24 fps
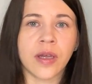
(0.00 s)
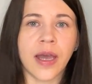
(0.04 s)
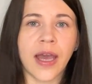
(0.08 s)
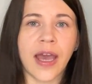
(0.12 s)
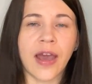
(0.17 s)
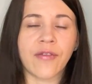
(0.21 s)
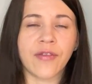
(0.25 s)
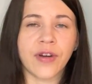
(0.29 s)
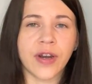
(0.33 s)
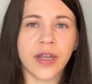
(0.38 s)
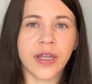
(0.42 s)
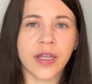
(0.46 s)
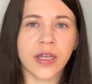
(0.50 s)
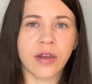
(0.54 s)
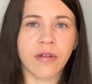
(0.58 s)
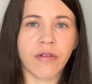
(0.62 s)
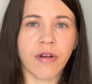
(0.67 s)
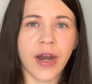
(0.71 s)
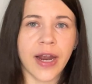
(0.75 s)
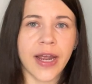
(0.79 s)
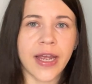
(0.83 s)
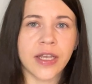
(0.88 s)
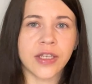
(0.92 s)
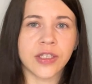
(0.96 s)
African
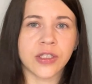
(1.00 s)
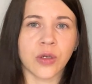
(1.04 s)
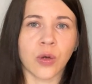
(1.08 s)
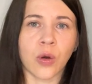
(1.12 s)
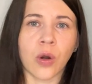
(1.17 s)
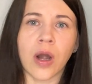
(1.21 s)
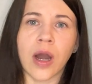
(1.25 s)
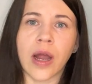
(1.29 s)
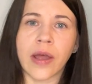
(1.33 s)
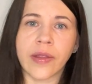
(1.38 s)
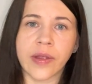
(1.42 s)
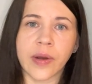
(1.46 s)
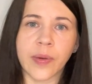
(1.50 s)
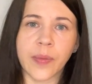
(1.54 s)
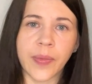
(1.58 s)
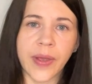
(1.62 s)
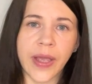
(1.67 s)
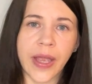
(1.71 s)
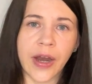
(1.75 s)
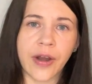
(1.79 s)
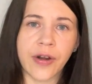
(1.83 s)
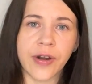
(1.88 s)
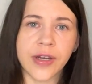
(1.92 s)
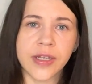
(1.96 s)
Greys or other
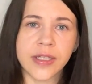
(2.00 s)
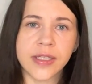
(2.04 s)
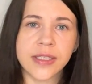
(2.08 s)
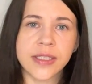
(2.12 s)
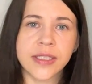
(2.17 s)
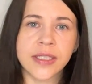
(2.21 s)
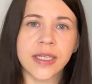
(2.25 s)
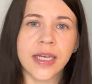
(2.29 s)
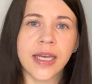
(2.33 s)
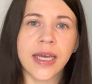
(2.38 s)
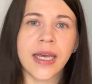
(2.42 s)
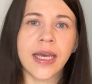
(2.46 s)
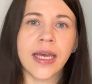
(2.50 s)
parrots,